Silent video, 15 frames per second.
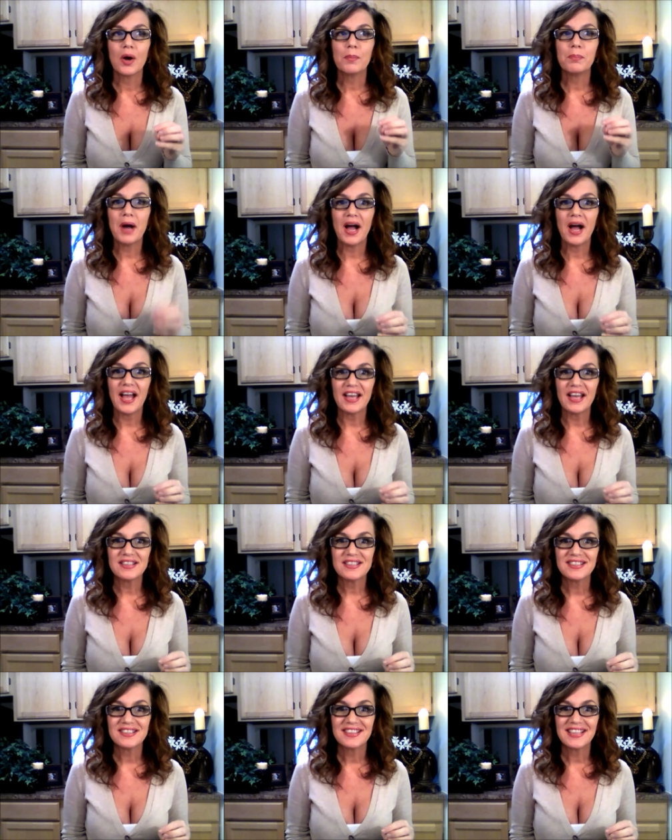
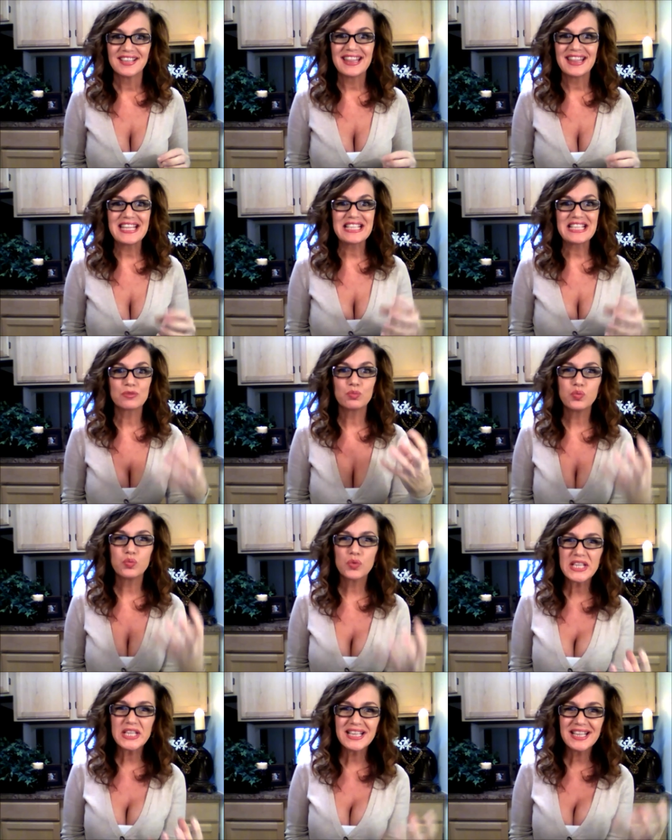But in these
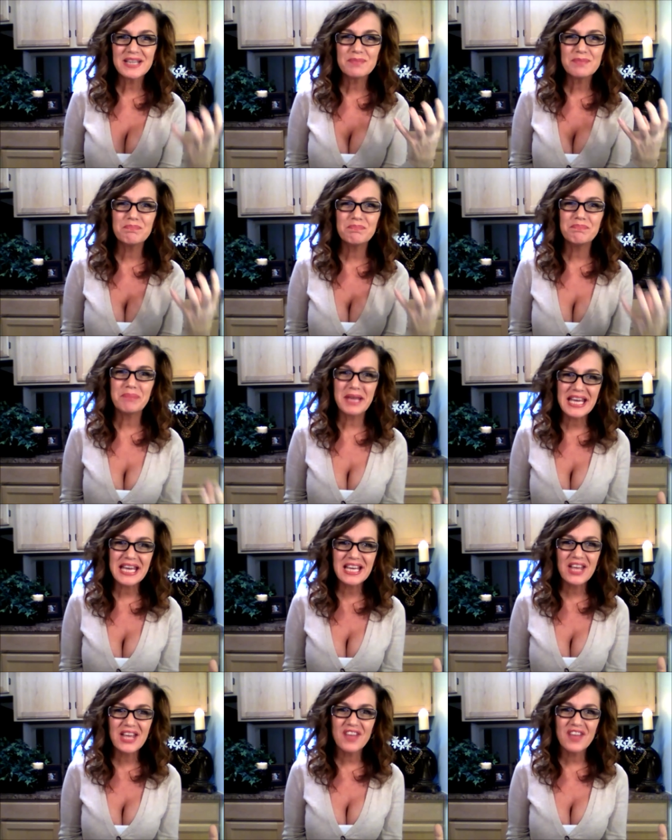really
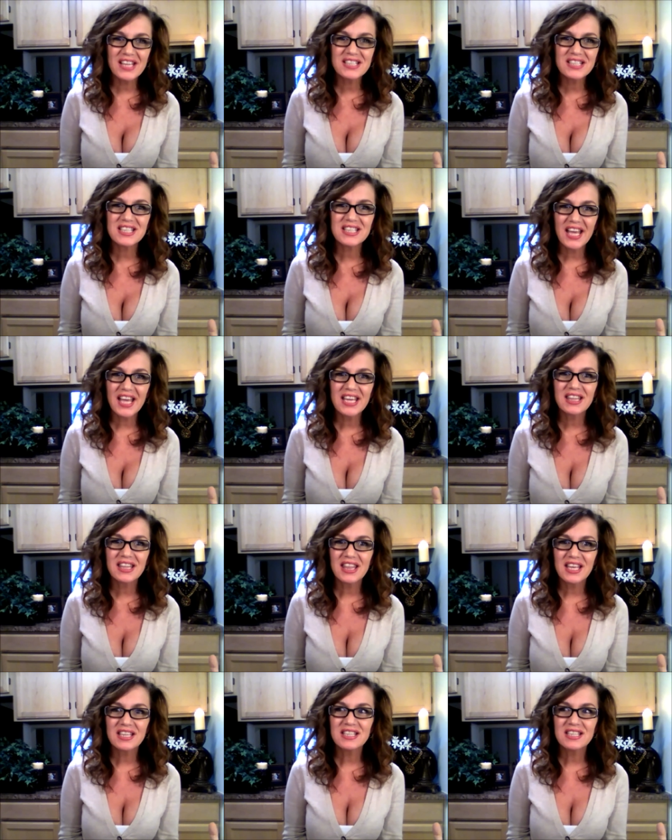big events like
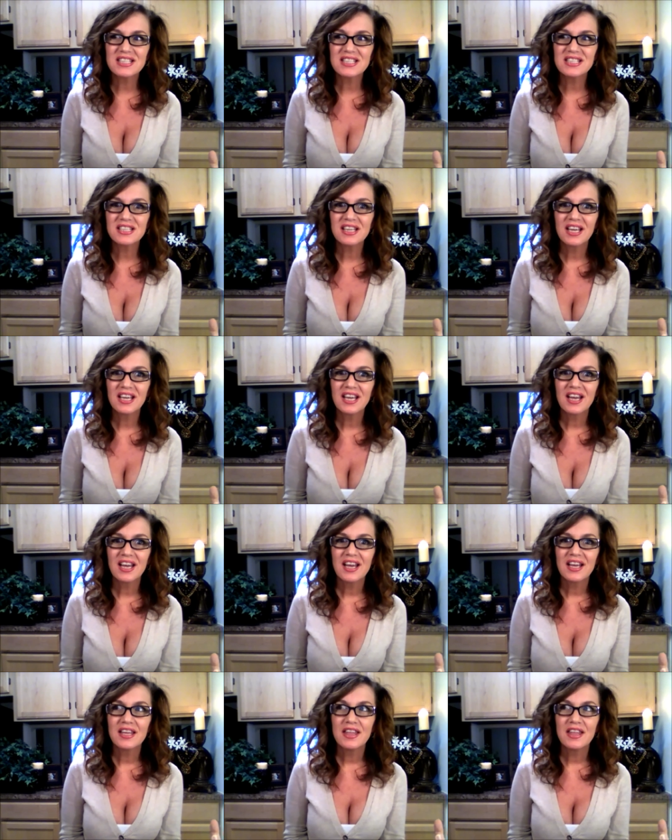this,
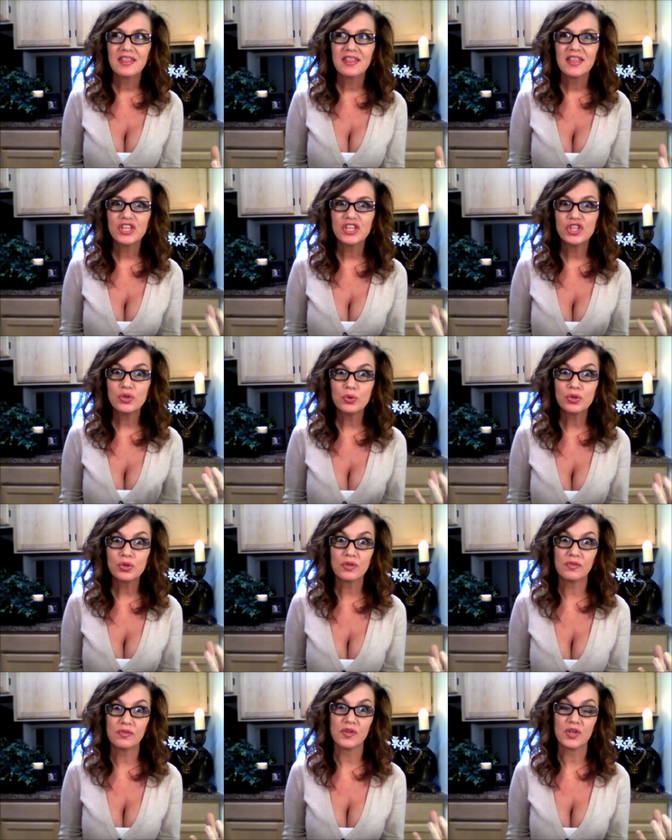the
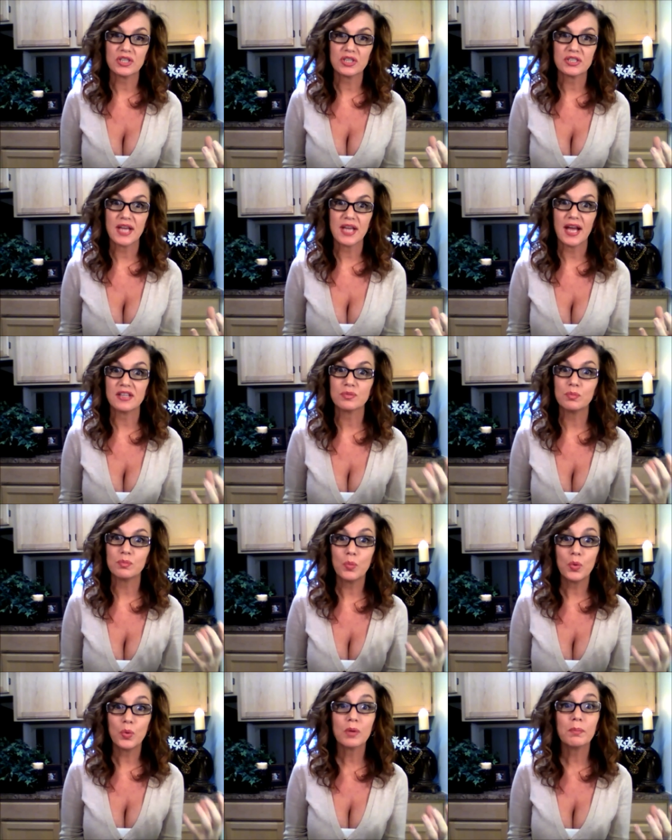universe has
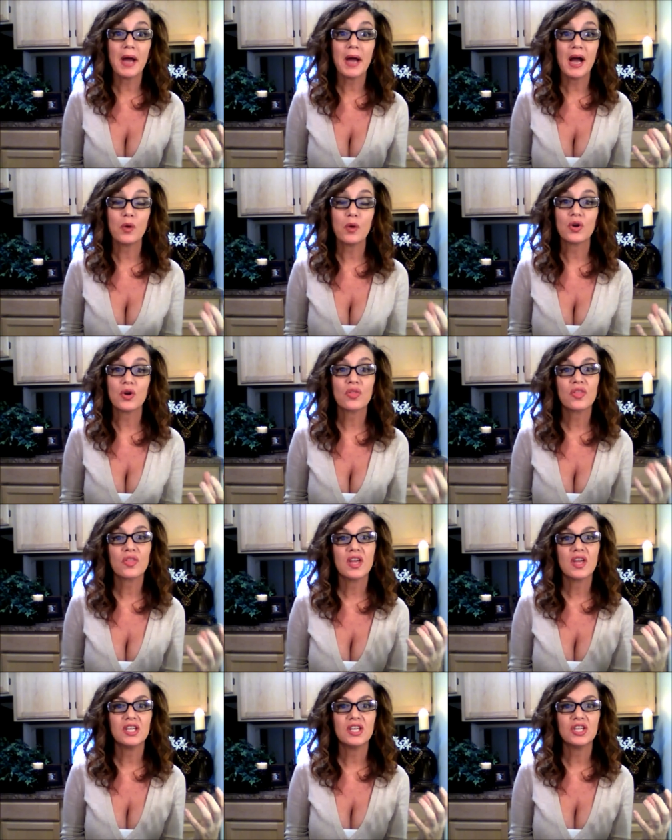more power
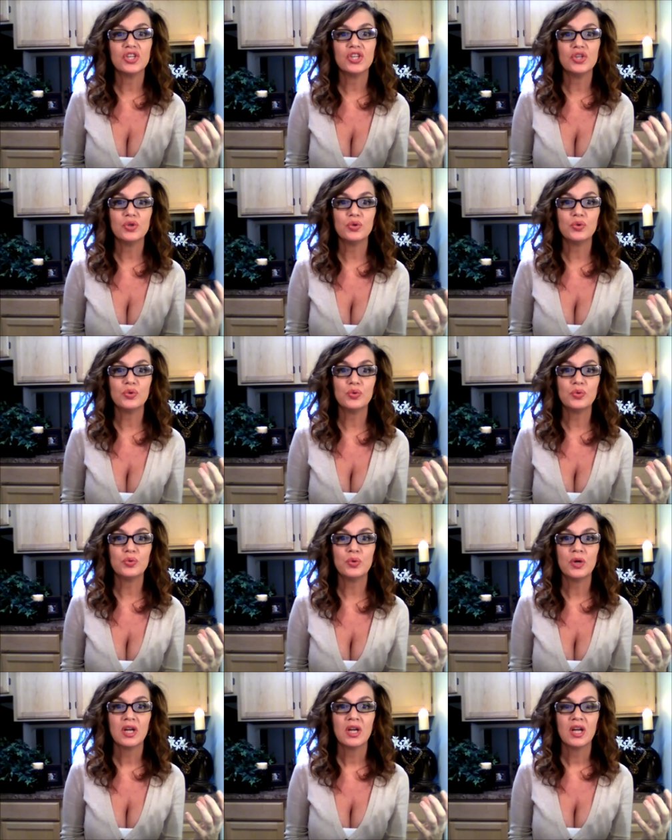than
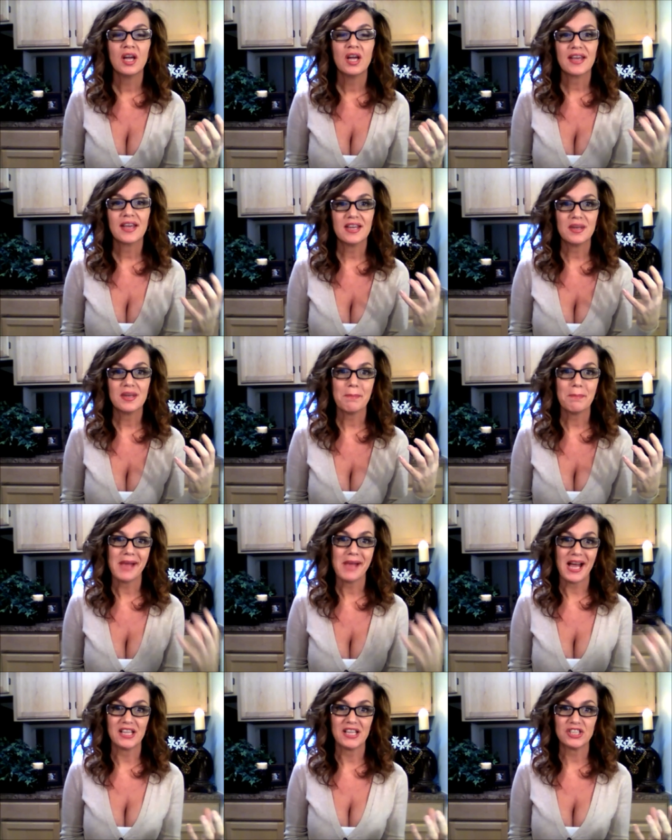you can
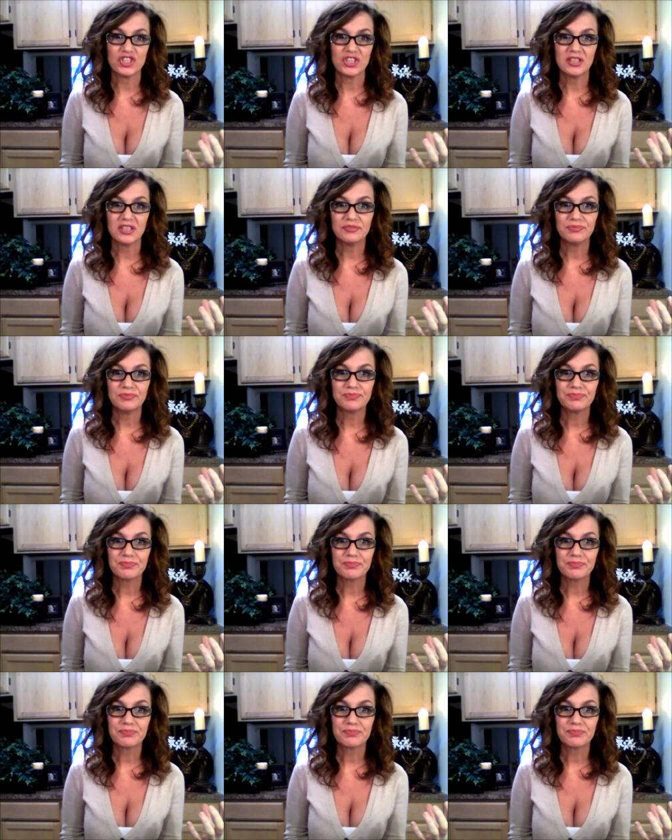imagine.